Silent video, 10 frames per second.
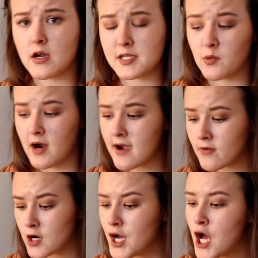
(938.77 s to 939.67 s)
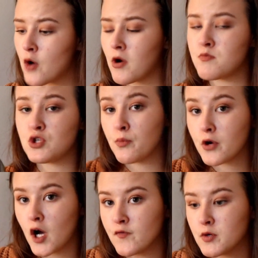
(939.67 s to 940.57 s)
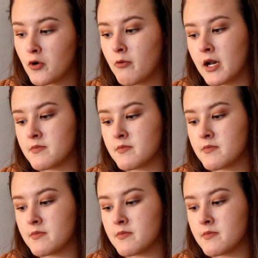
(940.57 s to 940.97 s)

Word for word: wear it to wherever where I'm super comfortable but